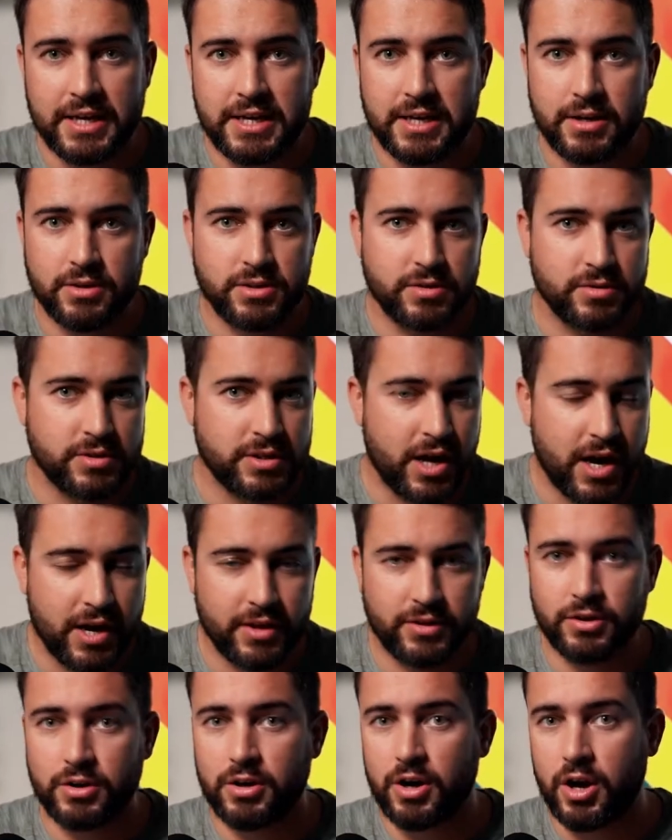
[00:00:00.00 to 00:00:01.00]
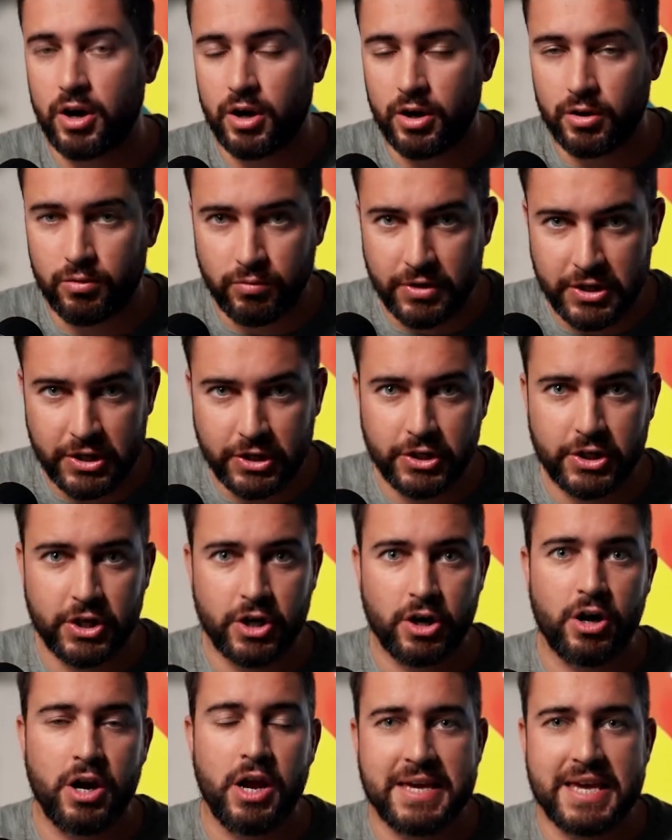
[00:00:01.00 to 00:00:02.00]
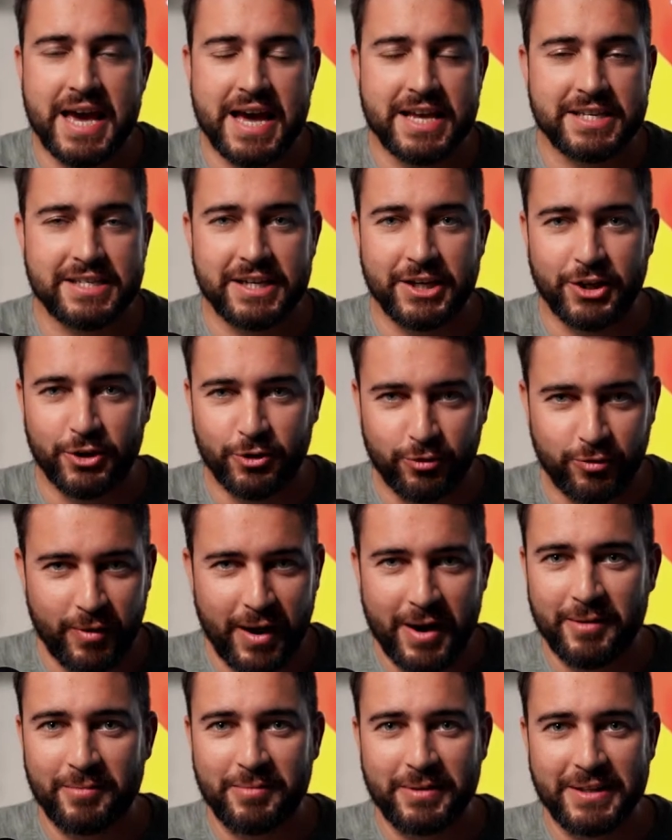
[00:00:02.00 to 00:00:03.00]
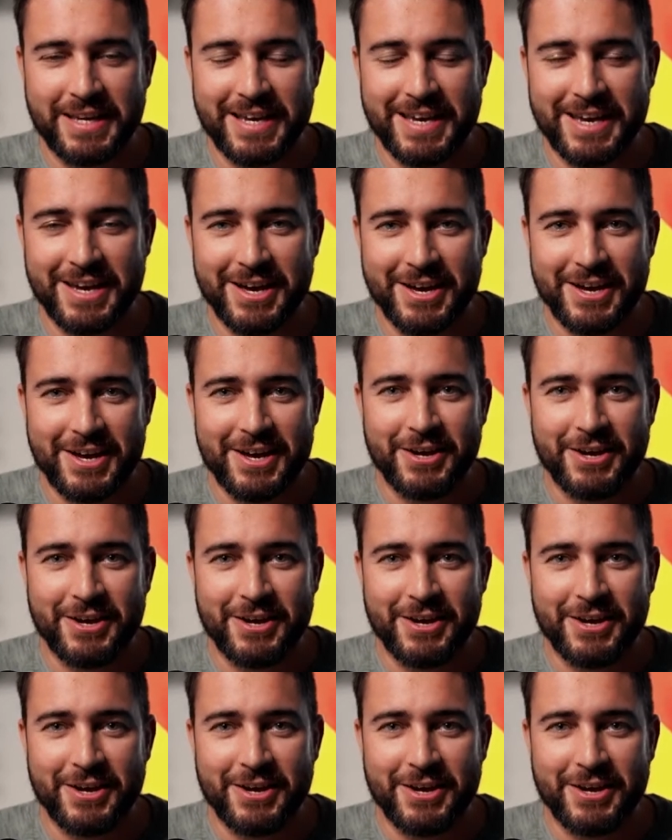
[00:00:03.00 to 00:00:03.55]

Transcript: he also is an author a realtor he has an incredibly